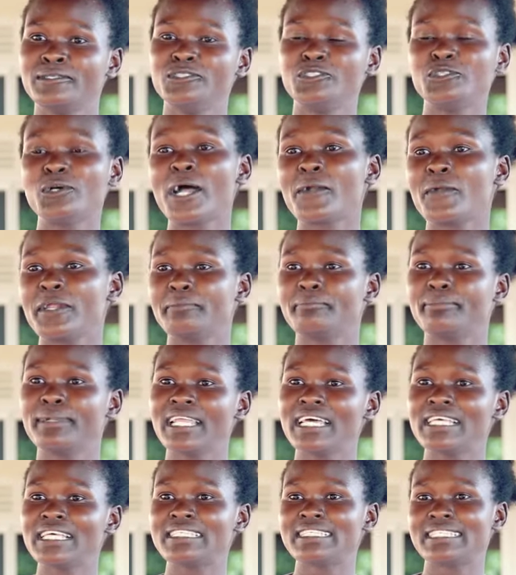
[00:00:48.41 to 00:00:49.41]
touring
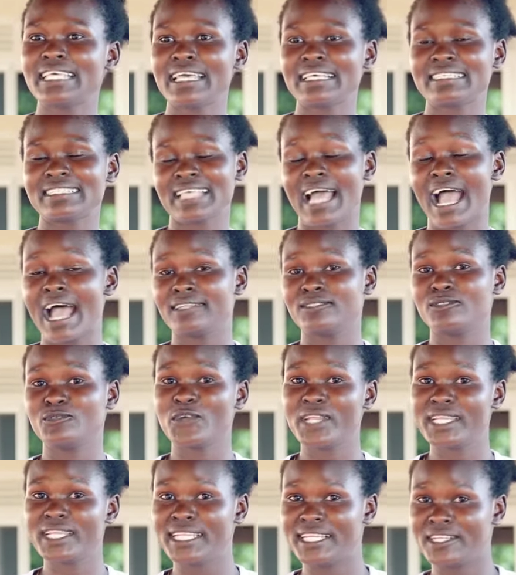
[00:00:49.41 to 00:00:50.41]
places, and
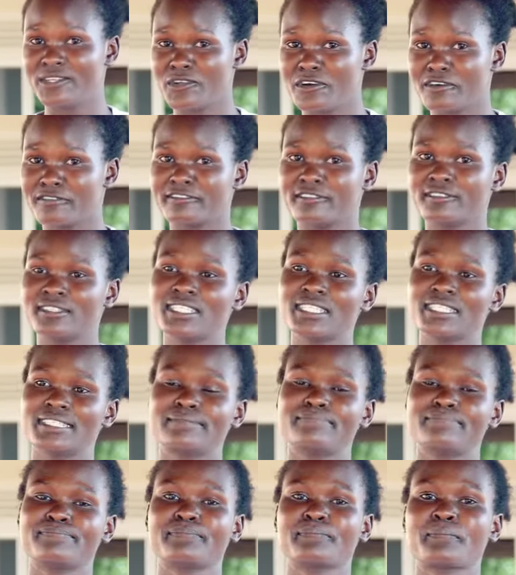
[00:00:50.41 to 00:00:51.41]
reading
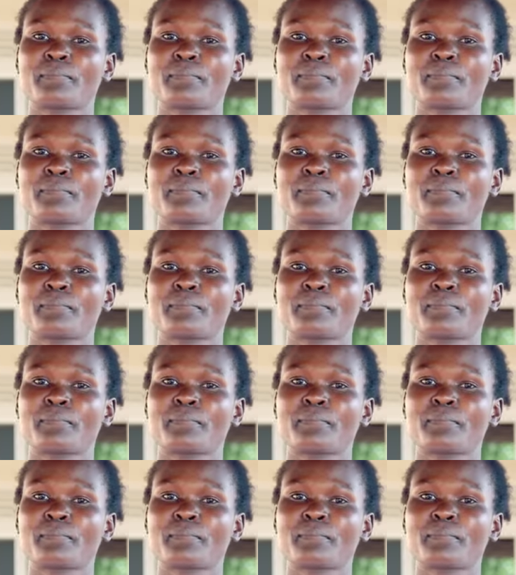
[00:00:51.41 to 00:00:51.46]
novels.